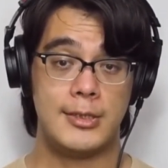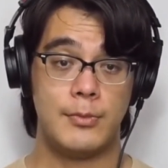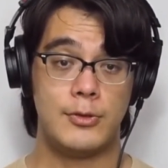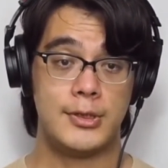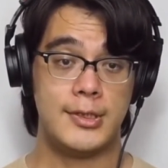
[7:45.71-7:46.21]

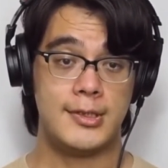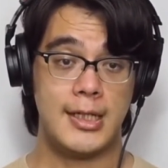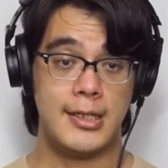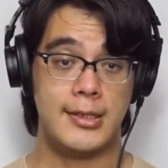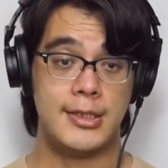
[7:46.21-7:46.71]
mostly
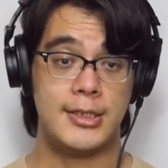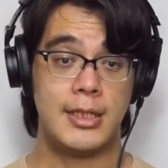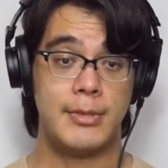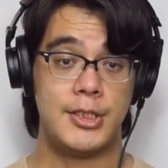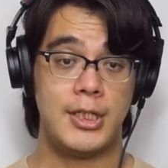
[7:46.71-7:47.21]
set in the
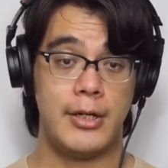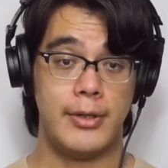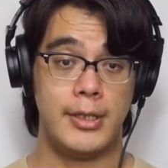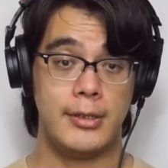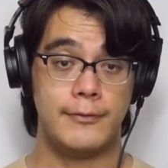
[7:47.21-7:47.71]
Shitamachi
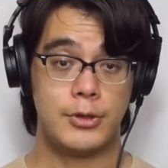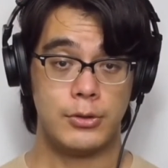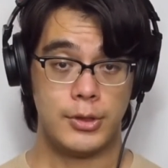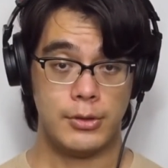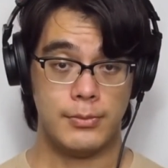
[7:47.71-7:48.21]
area of
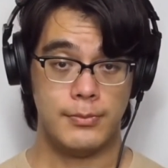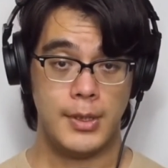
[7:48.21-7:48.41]
Tokyo,